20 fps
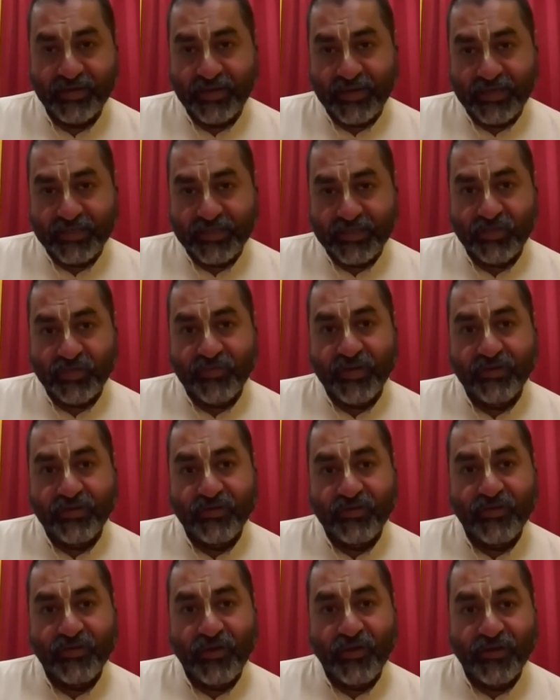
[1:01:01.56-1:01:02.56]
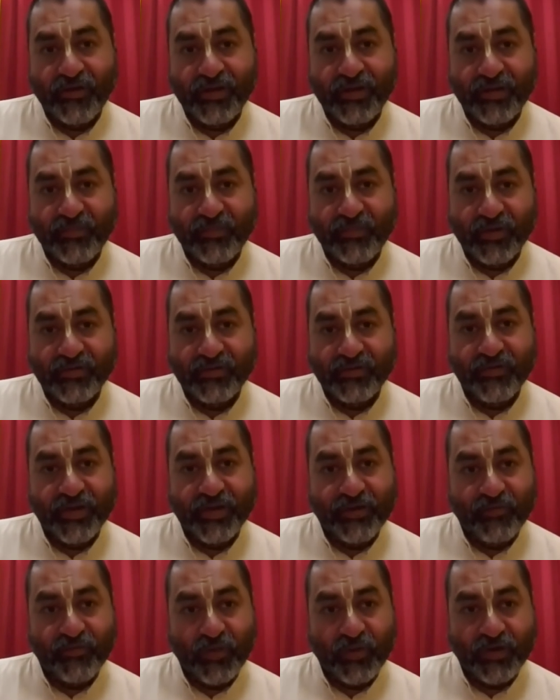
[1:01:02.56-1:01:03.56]
So we could have gone and bought
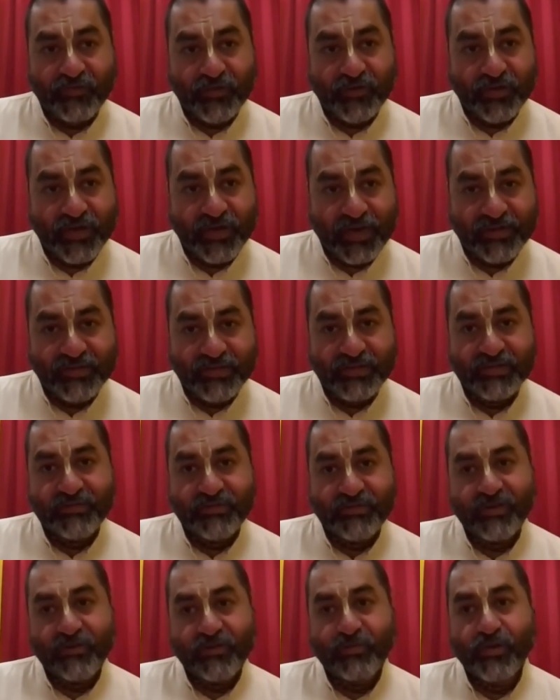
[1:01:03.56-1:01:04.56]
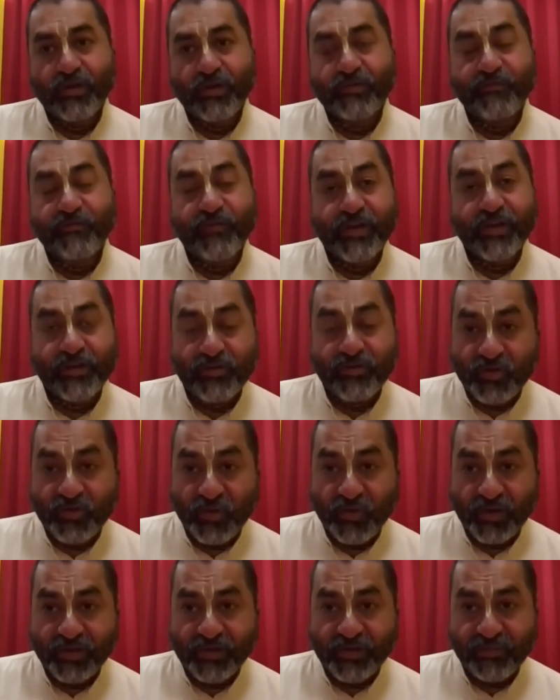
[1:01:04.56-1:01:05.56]
wonderful nuts. We could have bought very good
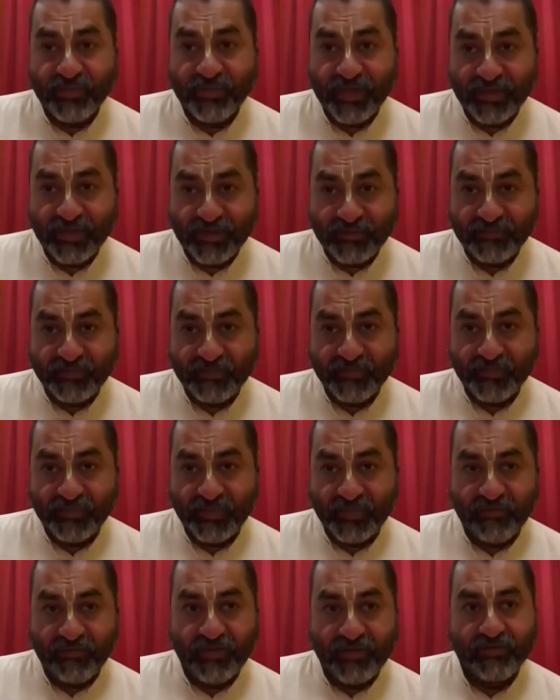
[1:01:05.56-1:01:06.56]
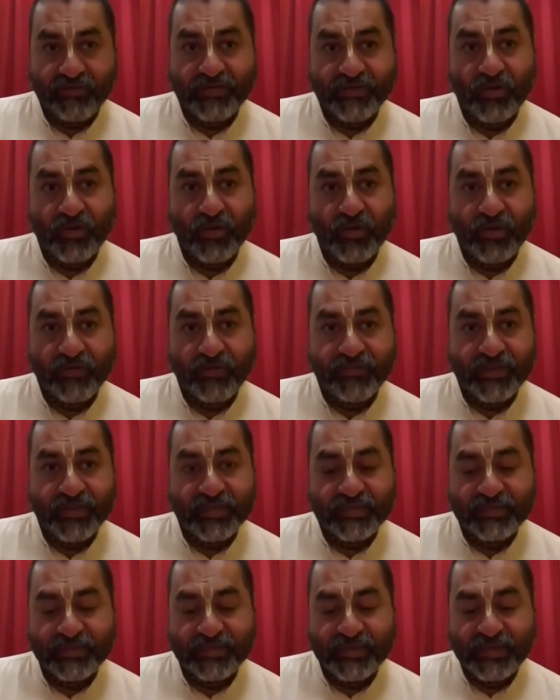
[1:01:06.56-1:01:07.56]
quality milk. We could have done all of
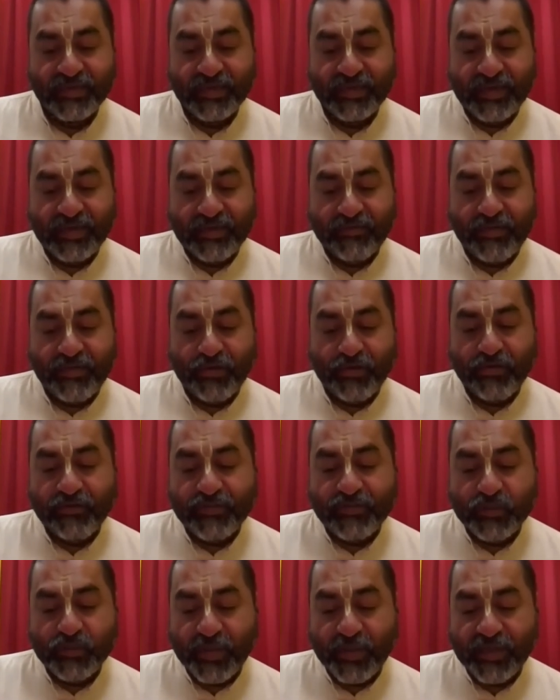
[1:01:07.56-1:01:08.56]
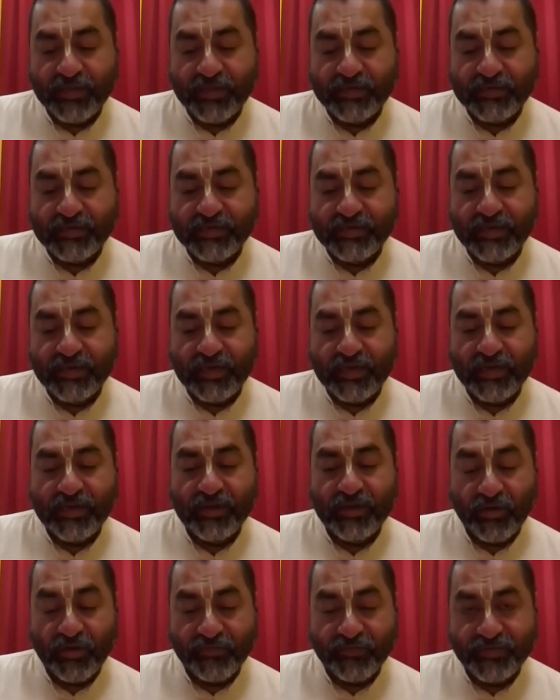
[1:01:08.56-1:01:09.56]
this. We could have spent a
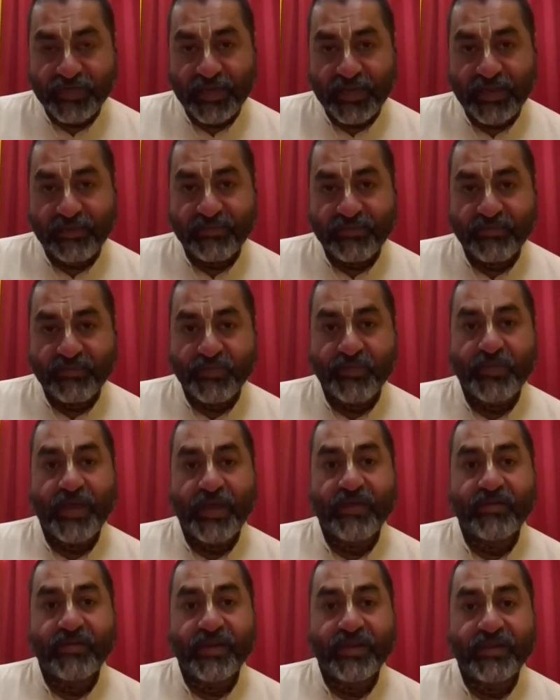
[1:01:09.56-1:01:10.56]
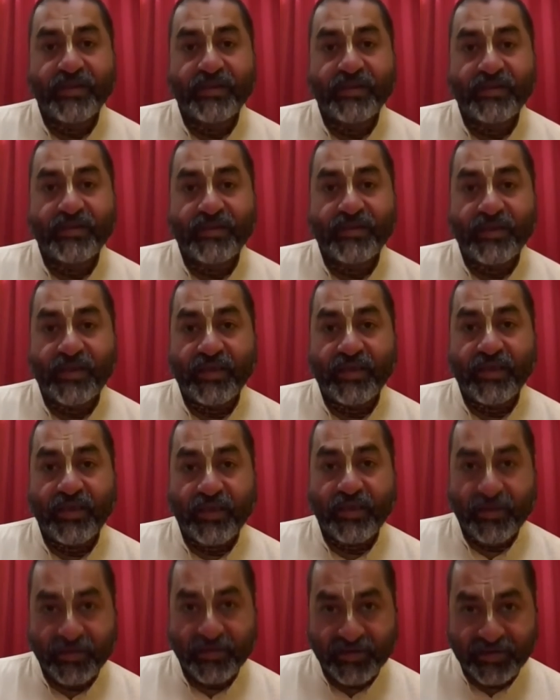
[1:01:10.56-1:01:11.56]
lot of time preparing the kheer.